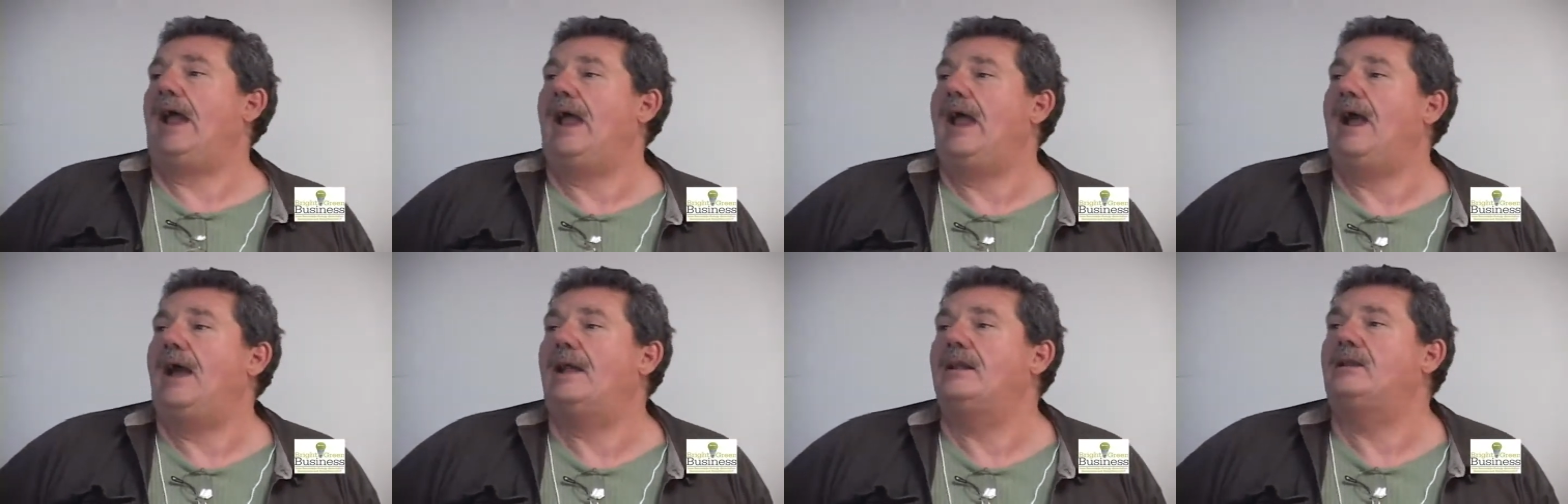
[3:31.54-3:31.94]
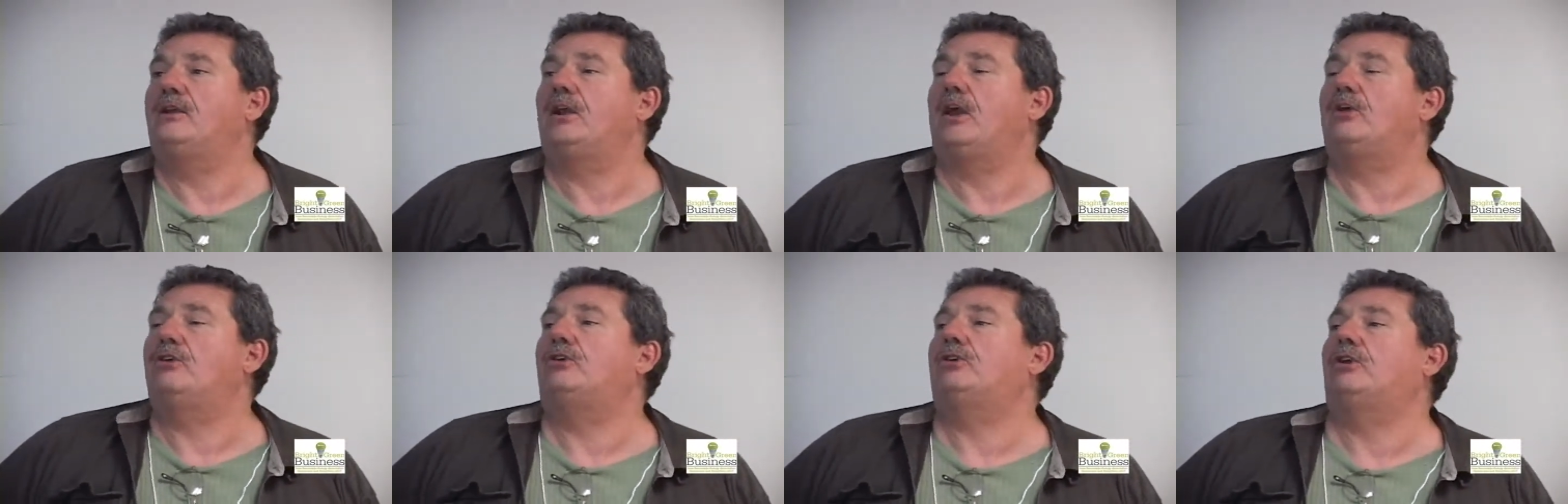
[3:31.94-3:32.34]

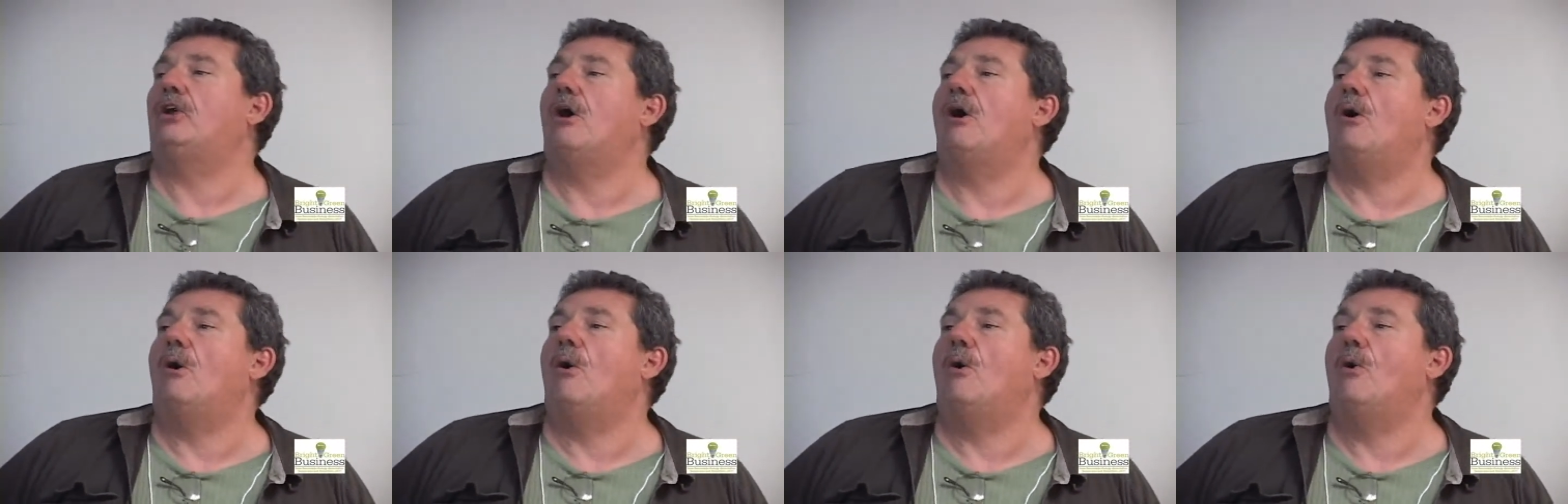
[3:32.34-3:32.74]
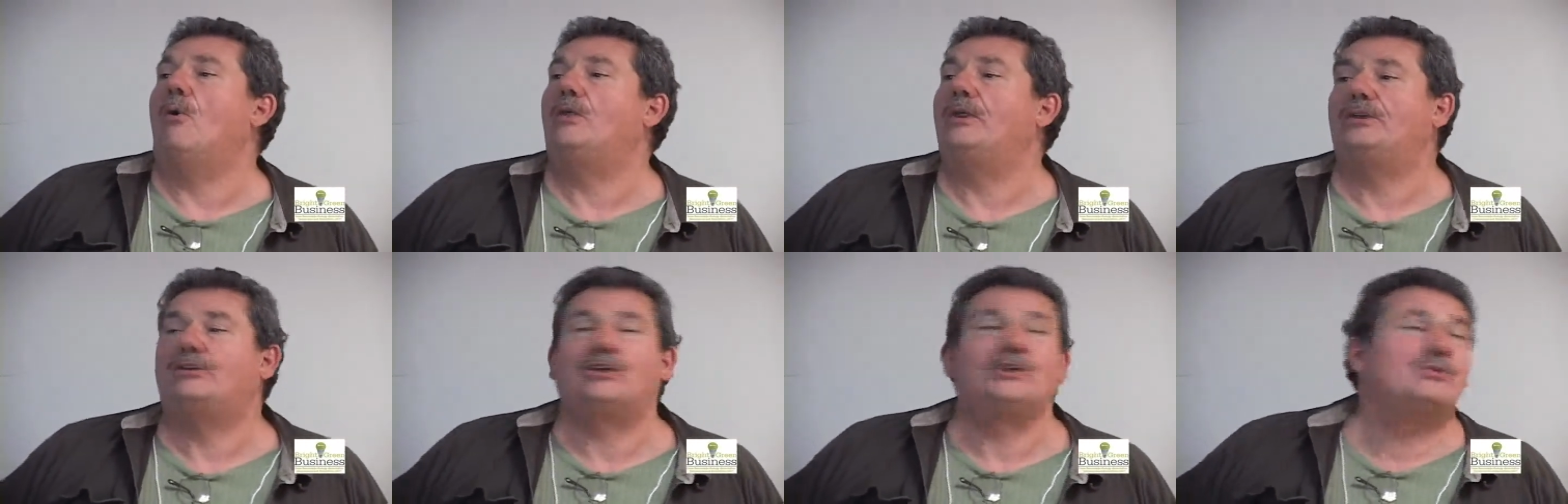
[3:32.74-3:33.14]
And
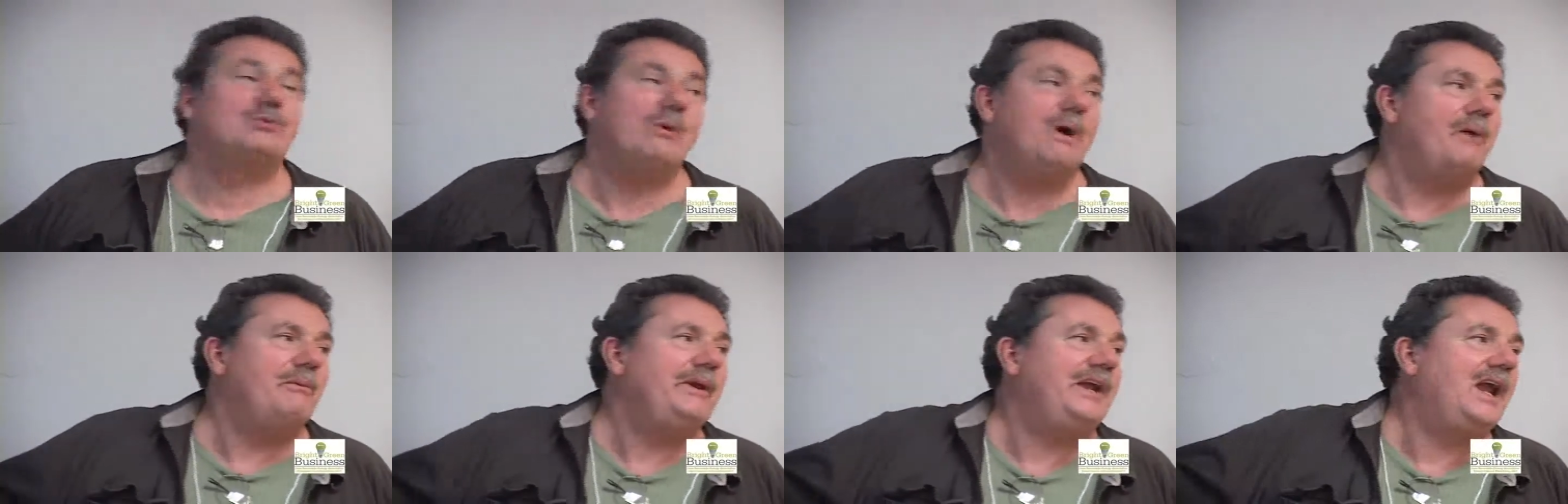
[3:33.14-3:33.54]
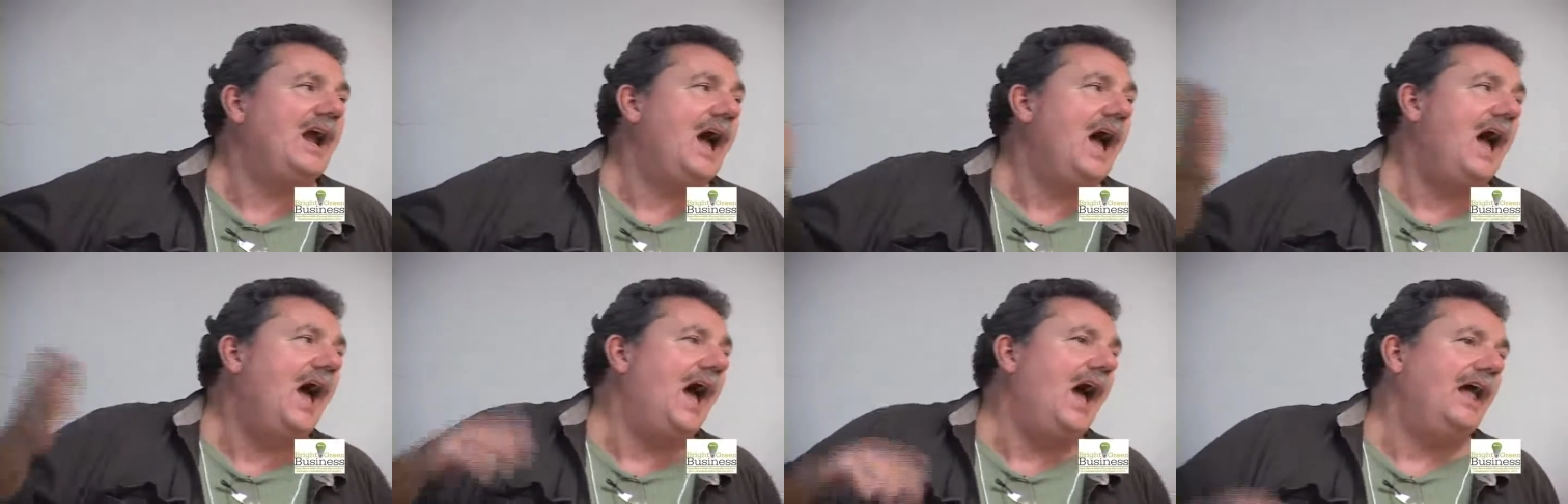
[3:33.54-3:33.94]
so this is what we
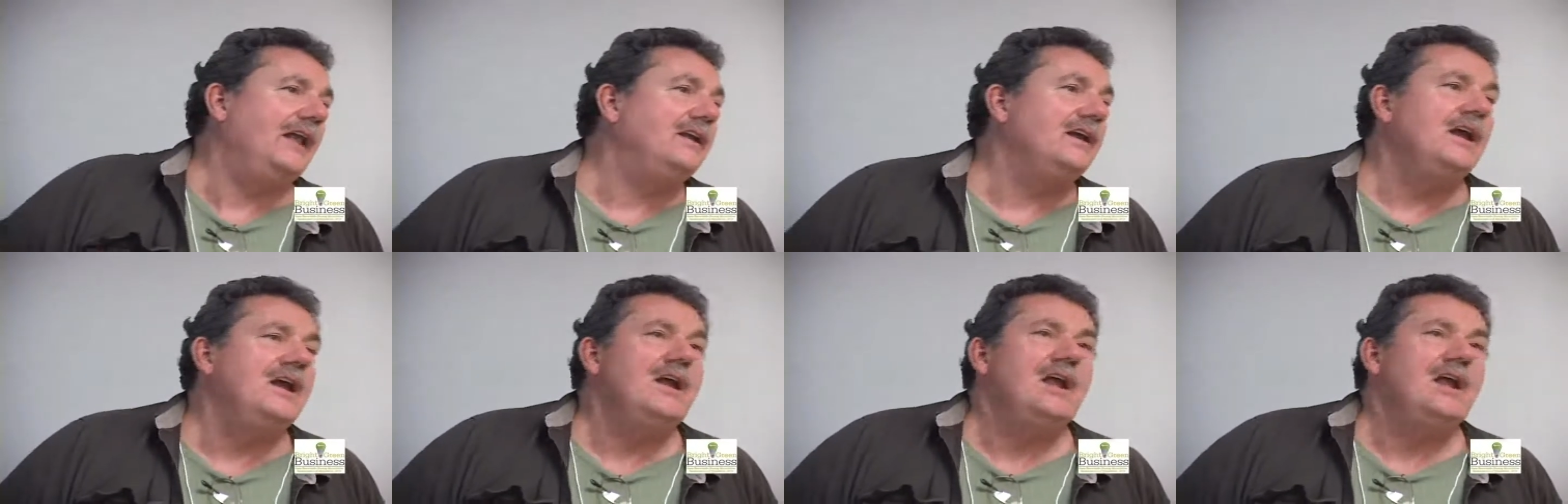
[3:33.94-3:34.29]
got.